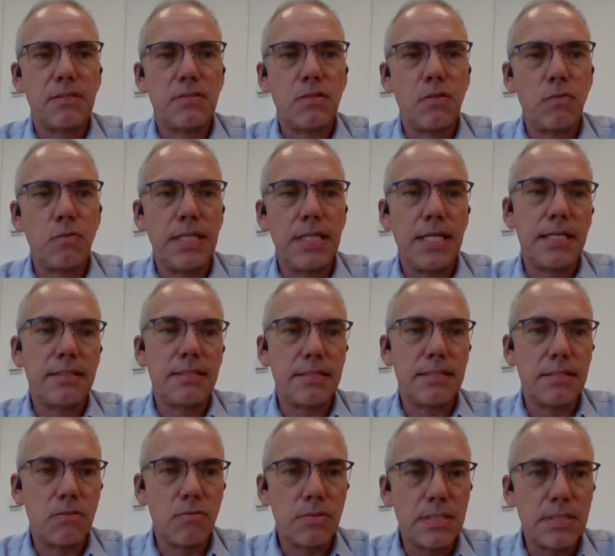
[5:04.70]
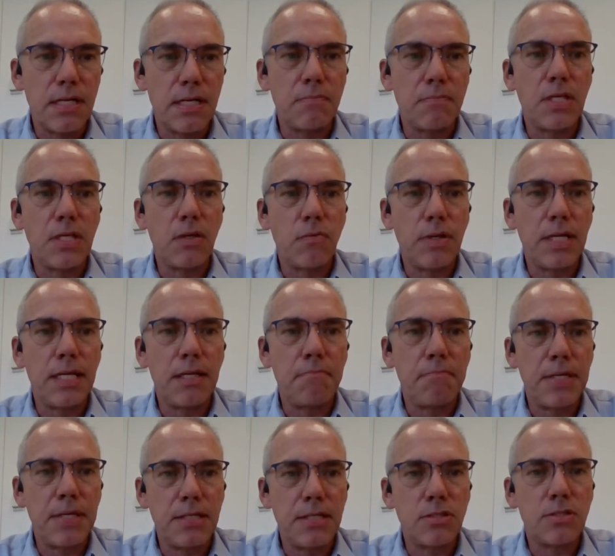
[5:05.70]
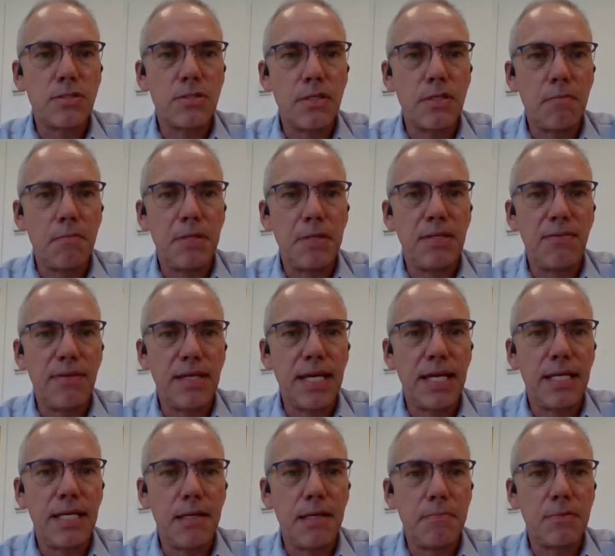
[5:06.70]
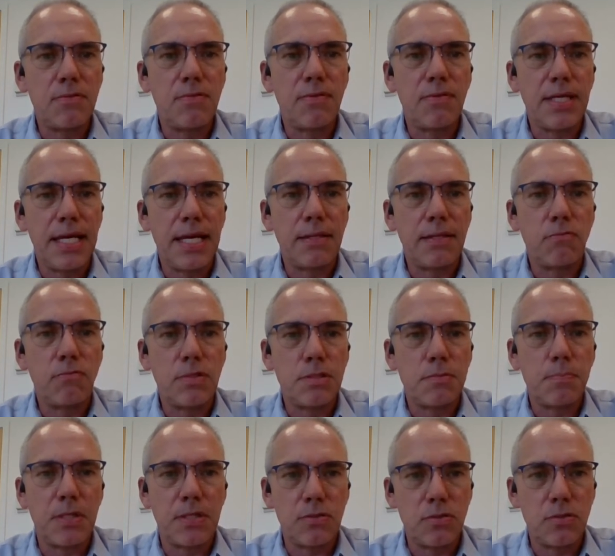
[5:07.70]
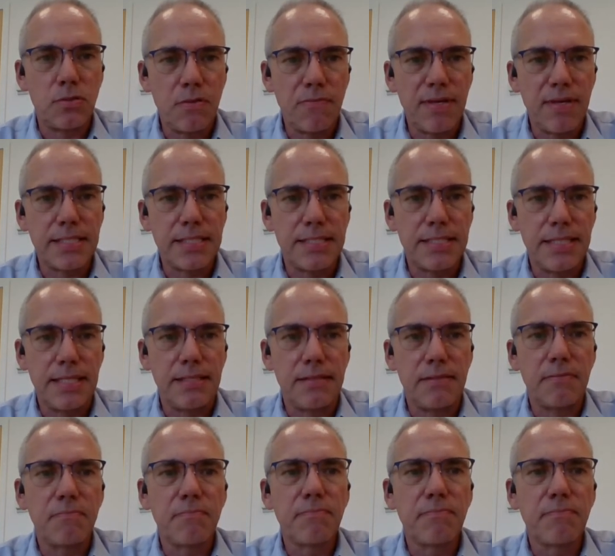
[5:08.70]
So yes, to some degree, patients on a BTK inhibitor can respond to a vaccine.